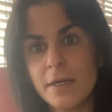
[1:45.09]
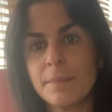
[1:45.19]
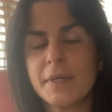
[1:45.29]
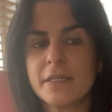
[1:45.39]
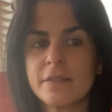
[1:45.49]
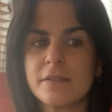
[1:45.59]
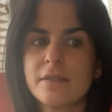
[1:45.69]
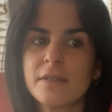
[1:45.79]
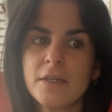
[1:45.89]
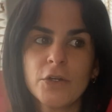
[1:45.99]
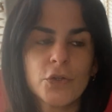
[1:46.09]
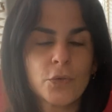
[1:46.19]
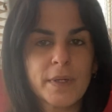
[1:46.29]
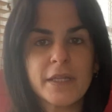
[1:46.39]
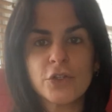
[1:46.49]
because the
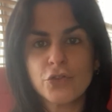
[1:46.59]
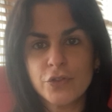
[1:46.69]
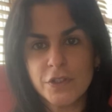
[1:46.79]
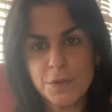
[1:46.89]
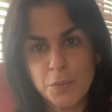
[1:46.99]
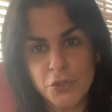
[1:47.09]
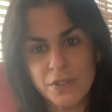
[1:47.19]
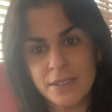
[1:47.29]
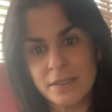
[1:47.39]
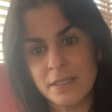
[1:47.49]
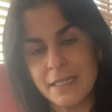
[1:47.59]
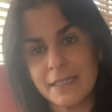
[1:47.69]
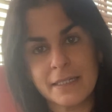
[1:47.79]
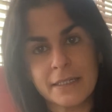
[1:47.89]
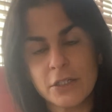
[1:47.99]
way that you treat this person,
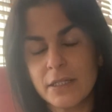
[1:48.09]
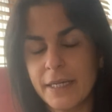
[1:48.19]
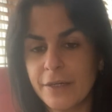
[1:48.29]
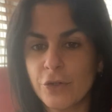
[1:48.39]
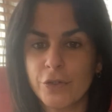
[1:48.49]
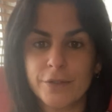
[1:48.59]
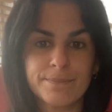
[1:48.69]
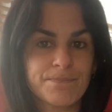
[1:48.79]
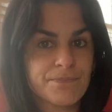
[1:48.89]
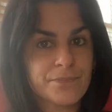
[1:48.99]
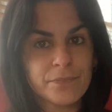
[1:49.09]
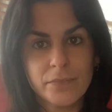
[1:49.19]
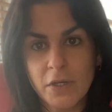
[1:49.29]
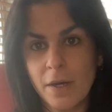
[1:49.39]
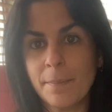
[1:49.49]
it could later
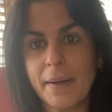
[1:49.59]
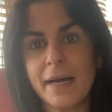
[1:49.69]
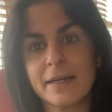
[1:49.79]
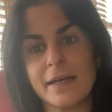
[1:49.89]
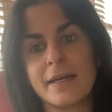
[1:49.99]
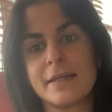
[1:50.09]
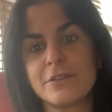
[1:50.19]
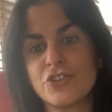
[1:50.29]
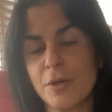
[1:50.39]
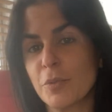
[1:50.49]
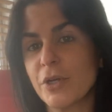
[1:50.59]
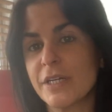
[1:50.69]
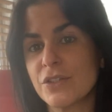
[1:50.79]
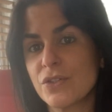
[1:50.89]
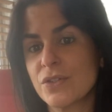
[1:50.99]
come back and
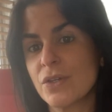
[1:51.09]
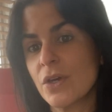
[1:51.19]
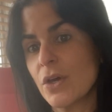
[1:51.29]
jeopardize